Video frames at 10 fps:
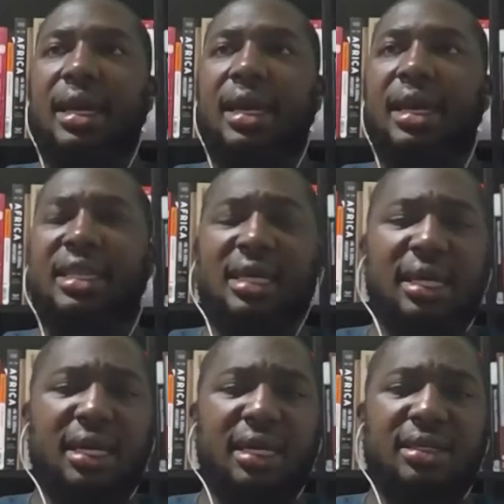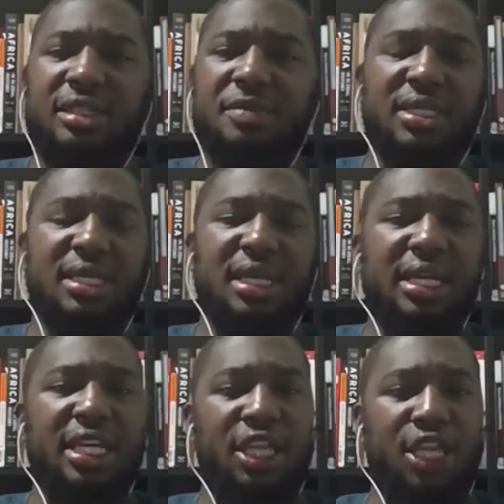And I think countries,
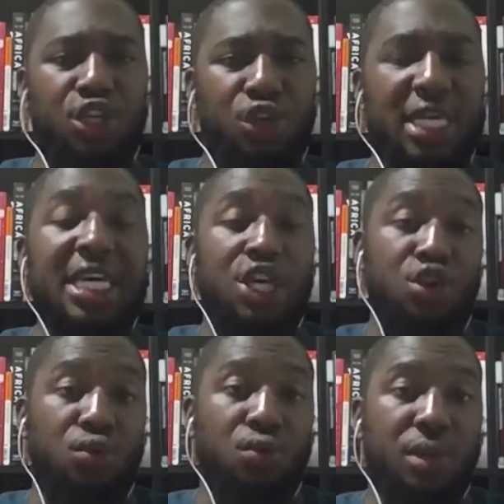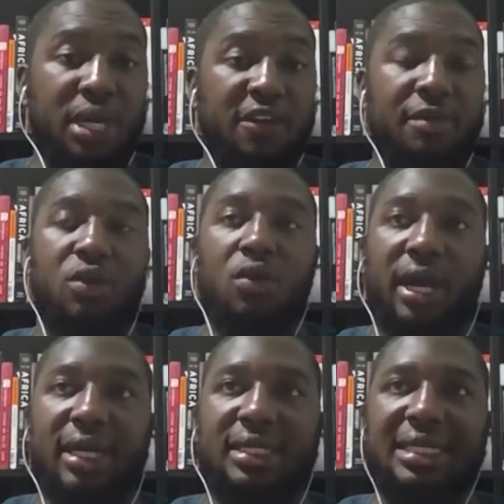particularly in the EU, have been
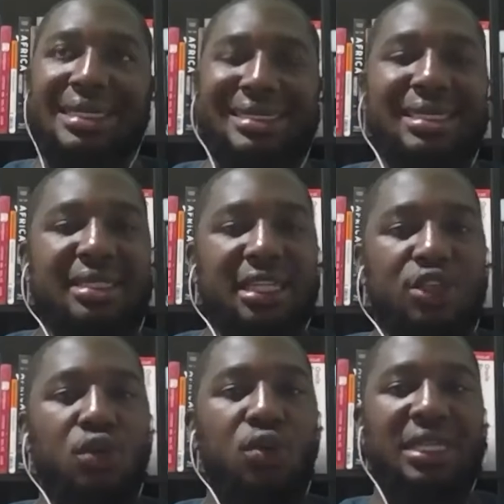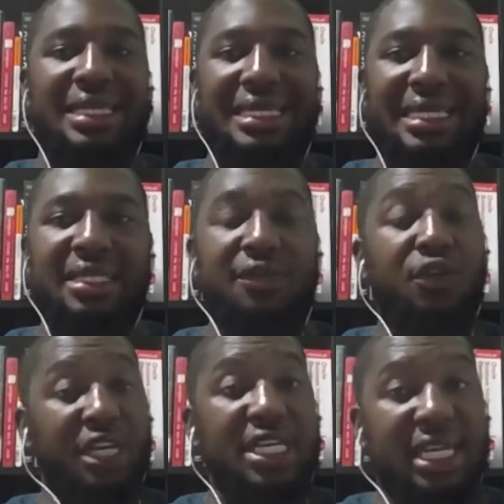quite insistent on the need
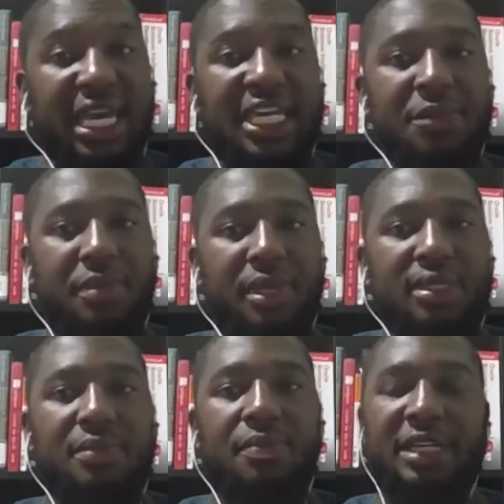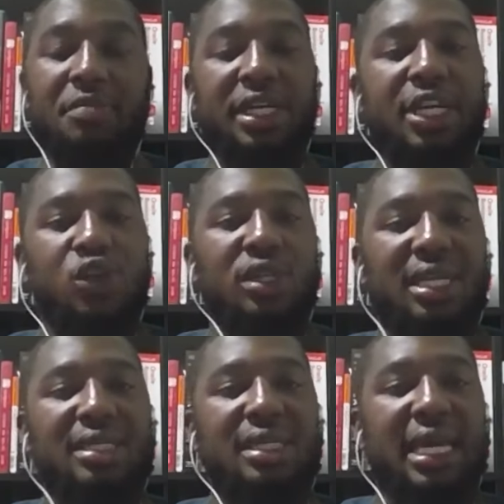for re-engagement, but making sure
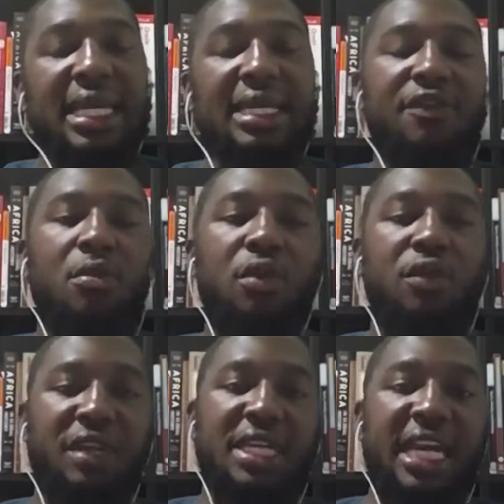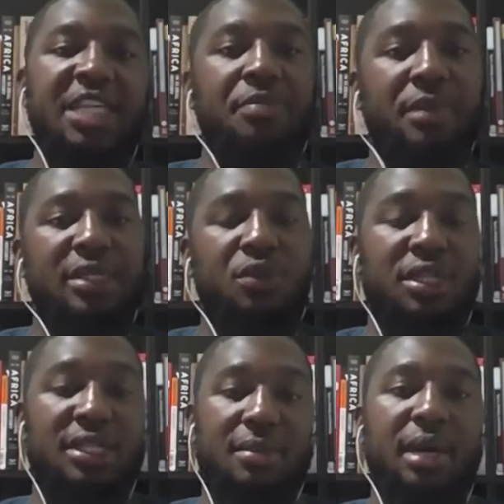that any form of re-engagement
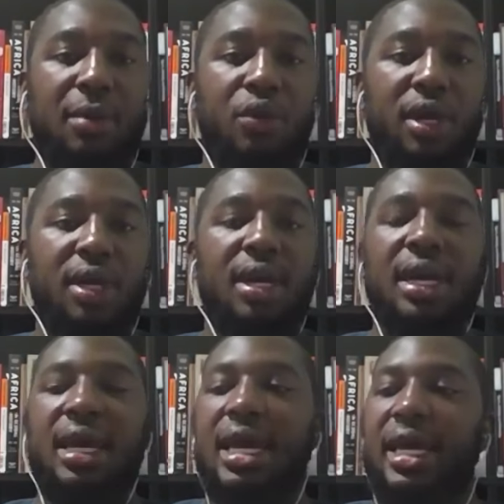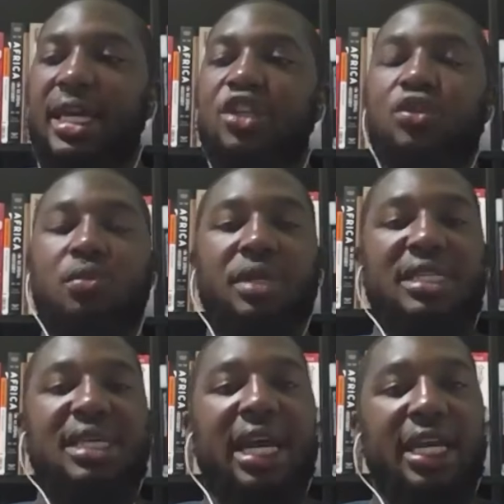with Zimbabwe has to be
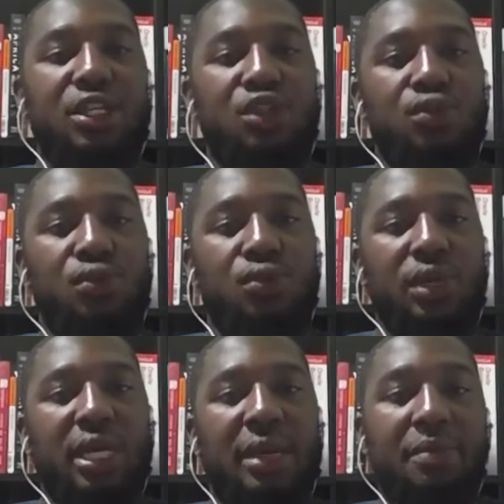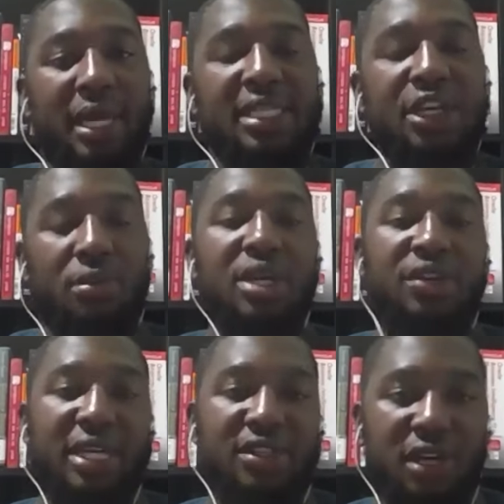tied to a better human
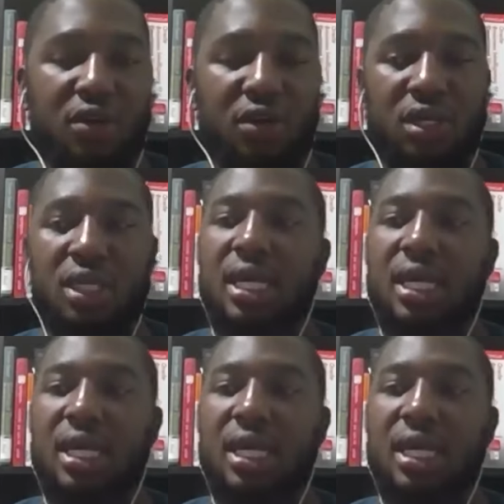rights record.